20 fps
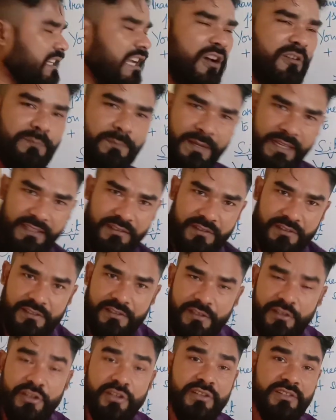down please,
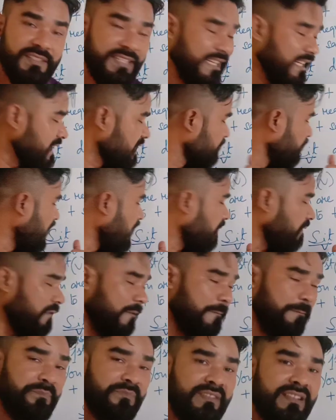sit is
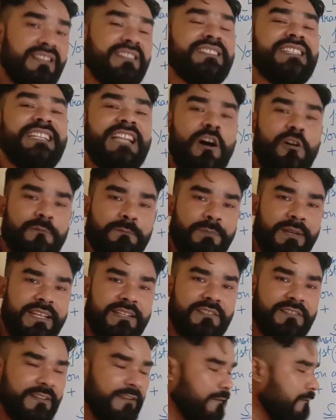verb, sit down
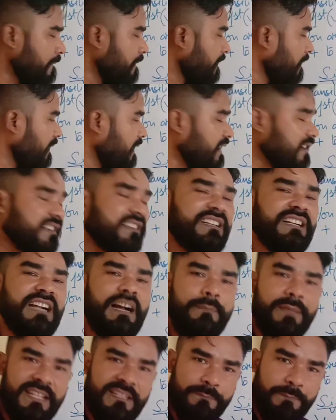please,
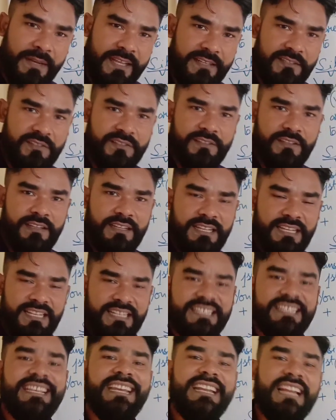come in please,
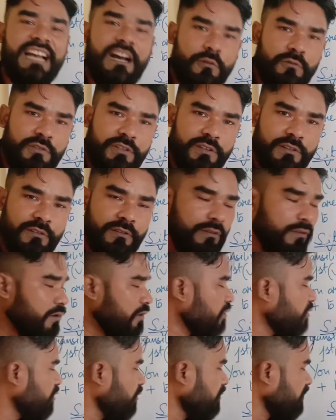get out.
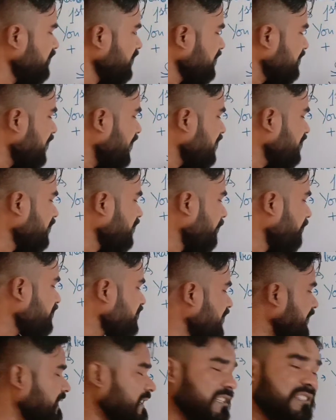So these are the
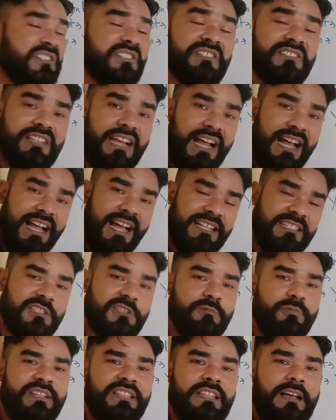sentence
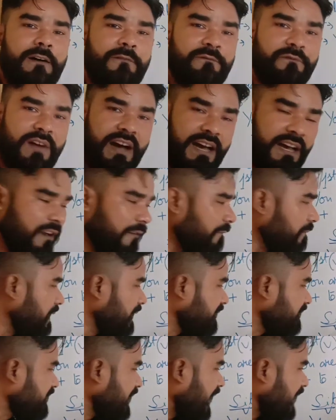starts with a verb
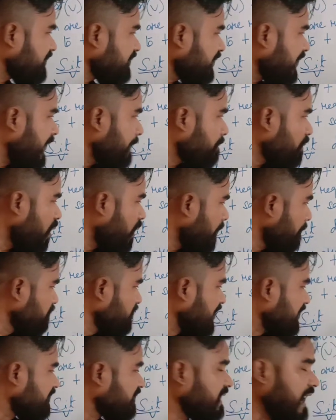that doesn't have
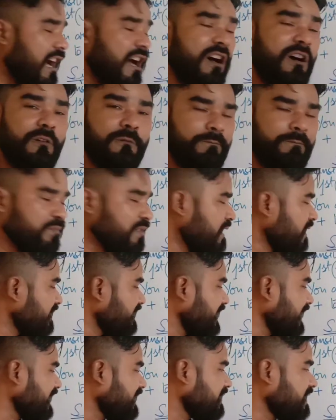object. Down,
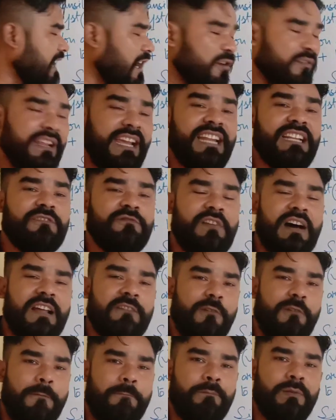sit down,
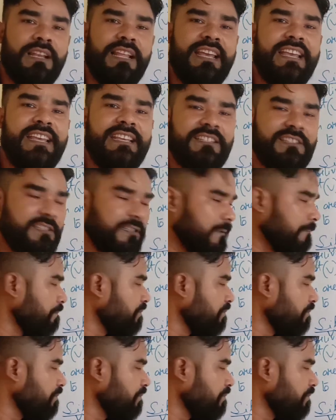adverb of place.